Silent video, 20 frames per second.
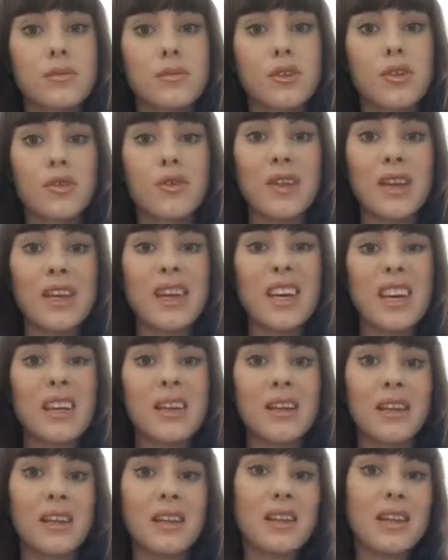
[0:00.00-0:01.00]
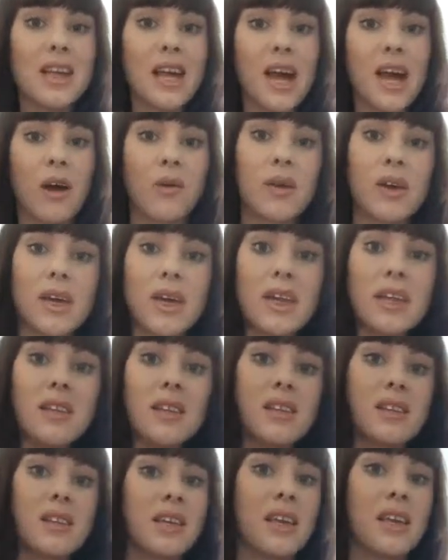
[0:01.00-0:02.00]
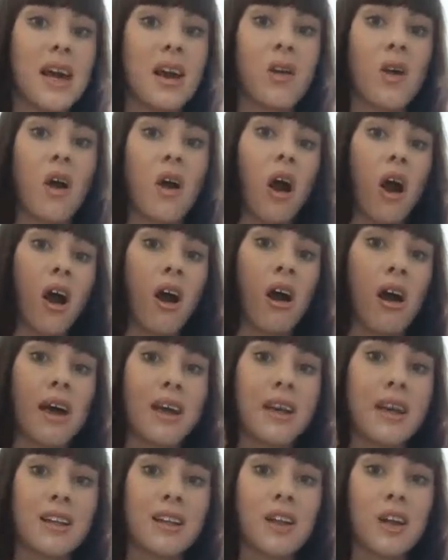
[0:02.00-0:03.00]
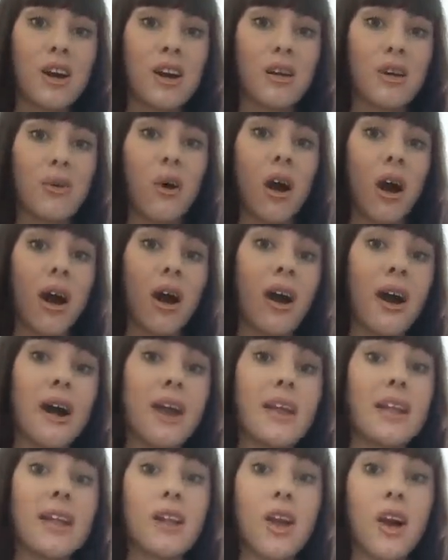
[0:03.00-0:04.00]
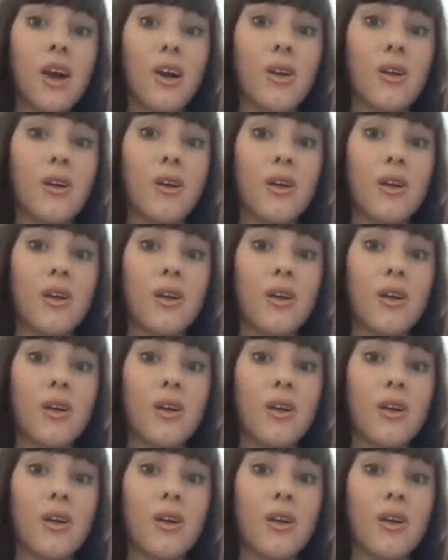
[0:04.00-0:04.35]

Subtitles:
of the in and the out, high, low, high, low.